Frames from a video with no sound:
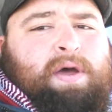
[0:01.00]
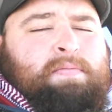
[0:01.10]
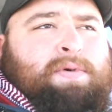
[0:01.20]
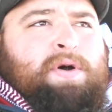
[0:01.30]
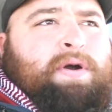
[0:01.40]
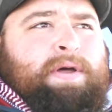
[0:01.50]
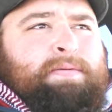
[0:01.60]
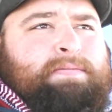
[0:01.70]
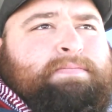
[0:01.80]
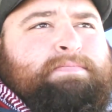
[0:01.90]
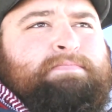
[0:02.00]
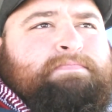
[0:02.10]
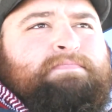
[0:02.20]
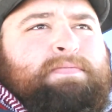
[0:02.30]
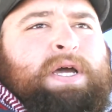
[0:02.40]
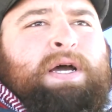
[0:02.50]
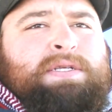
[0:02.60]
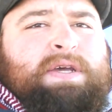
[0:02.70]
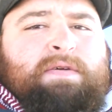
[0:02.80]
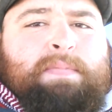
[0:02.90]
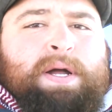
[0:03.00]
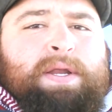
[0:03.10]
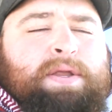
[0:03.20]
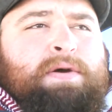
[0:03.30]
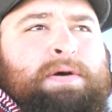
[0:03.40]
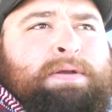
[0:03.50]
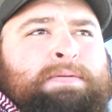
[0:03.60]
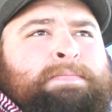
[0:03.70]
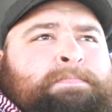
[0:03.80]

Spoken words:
Good morning. How's everybody doing?